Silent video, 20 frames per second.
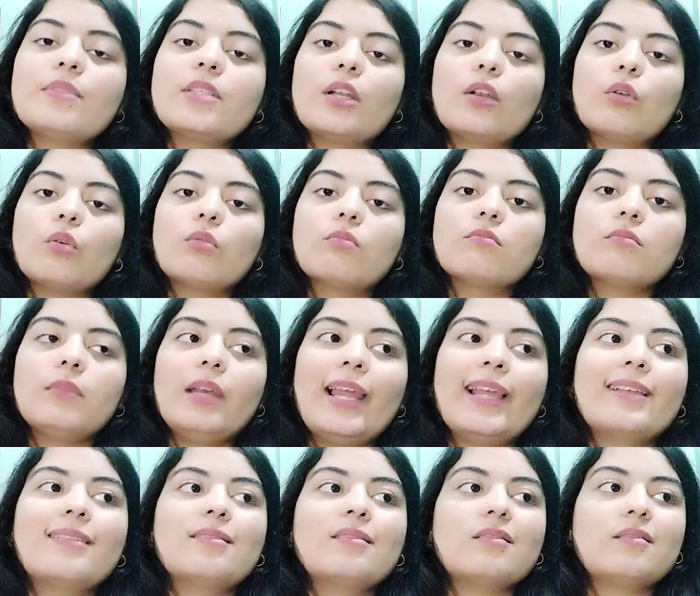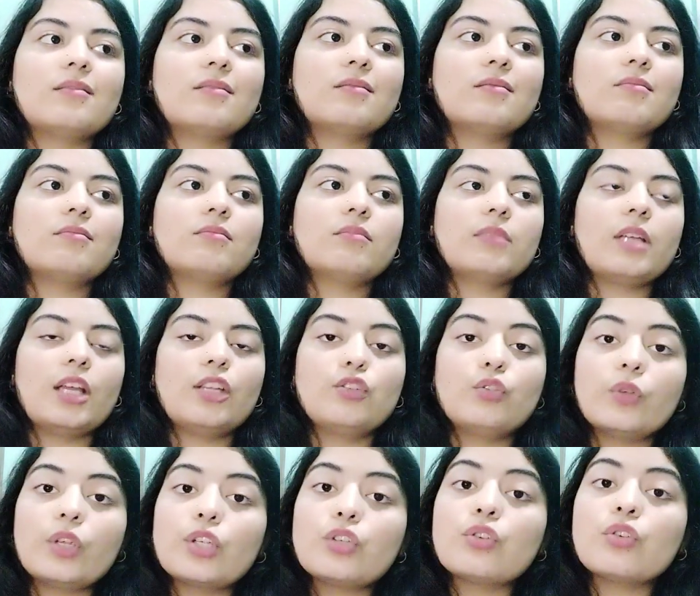And like
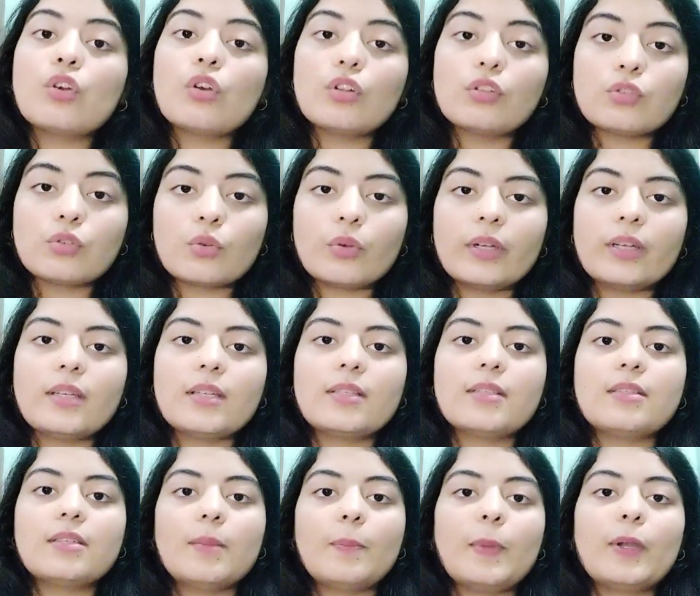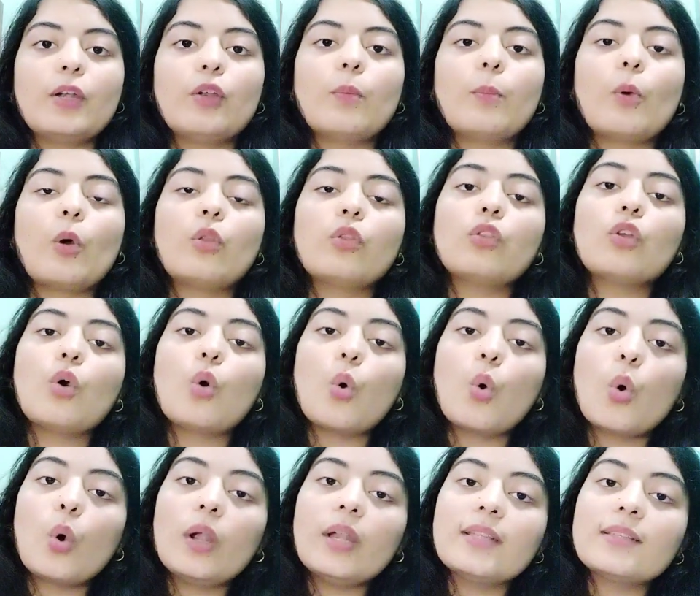education also, it is depend upon the
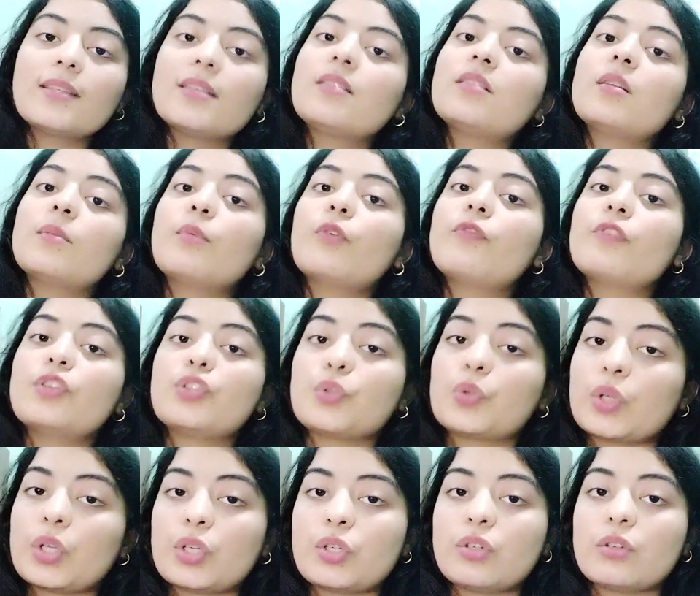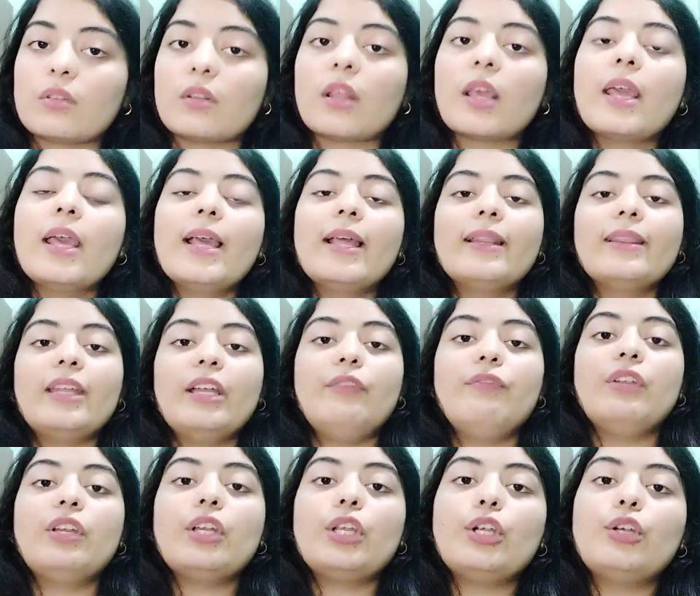old system of education that
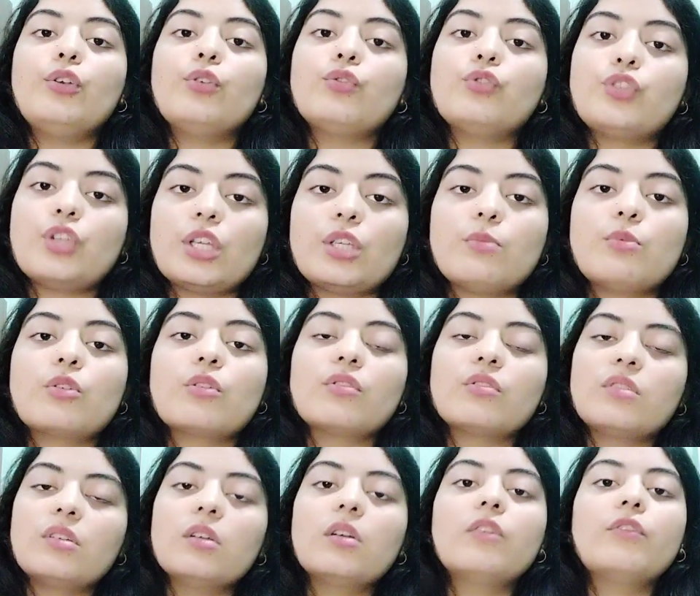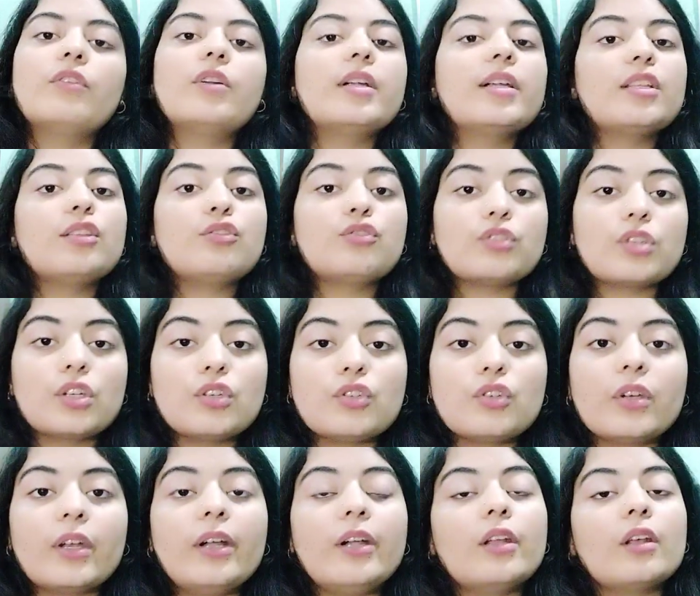we need to change, because the world is
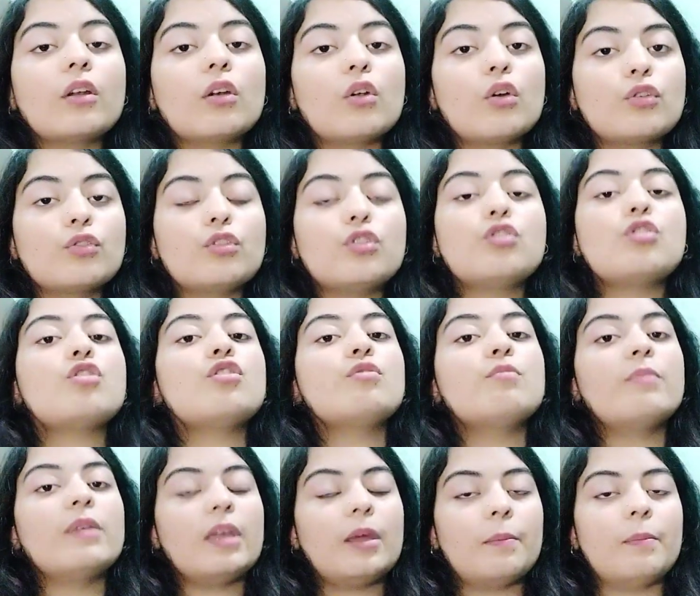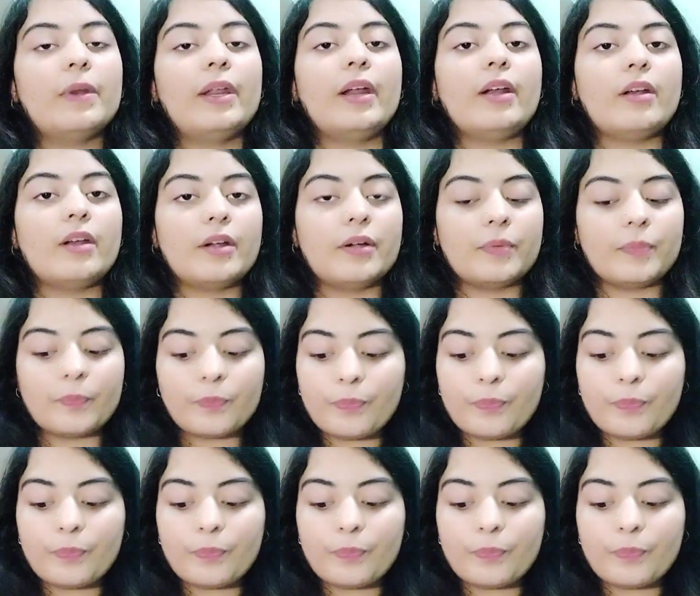changing and technology should be updated.